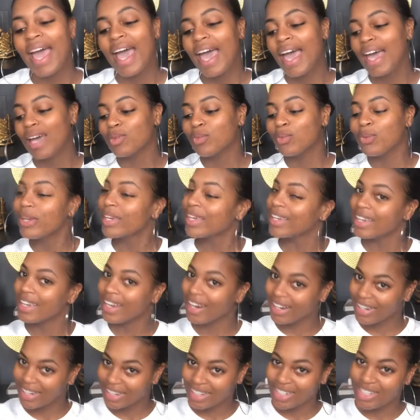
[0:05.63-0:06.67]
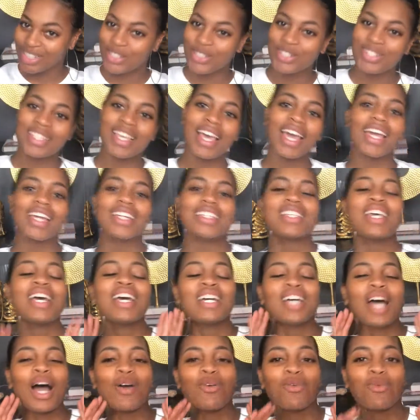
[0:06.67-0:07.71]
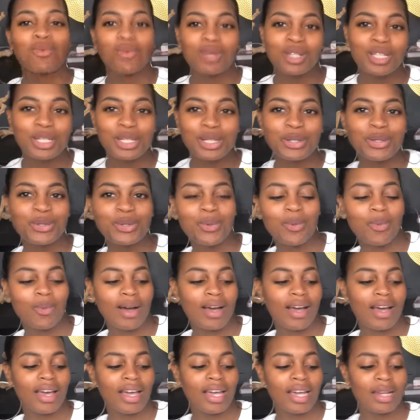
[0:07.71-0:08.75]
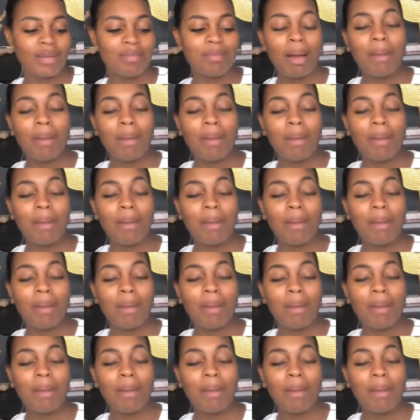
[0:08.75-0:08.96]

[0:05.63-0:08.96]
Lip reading: and we are here to taste a really cool wine.